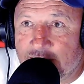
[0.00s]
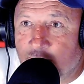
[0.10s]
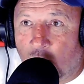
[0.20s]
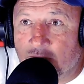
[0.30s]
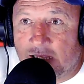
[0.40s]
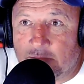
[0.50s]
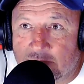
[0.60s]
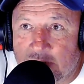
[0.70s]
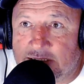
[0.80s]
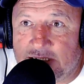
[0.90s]
One thing
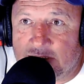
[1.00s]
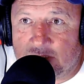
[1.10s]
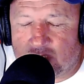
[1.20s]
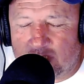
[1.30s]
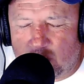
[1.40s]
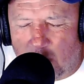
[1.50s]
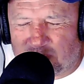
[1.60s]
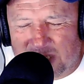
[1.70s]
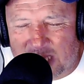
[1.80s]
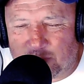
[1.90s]
with Richie, he's just he's
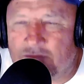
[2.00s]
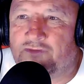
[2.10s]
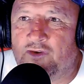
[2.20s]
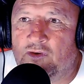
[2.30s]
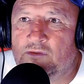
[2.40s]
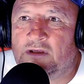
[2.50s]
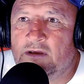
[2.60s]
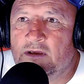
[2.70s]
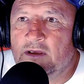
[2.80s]
obsessed with food.